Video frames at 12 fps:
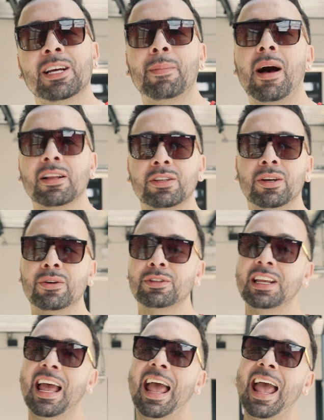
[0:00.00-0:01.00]

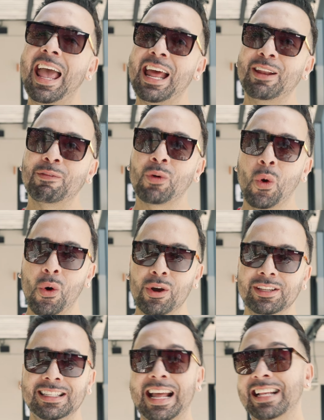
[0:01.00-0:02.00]
tomatoes, and of
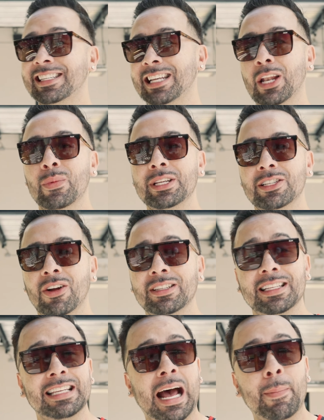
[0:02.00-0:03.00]
course that celery salt
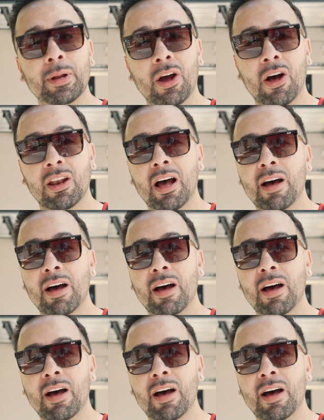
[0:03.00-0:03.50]
to top it all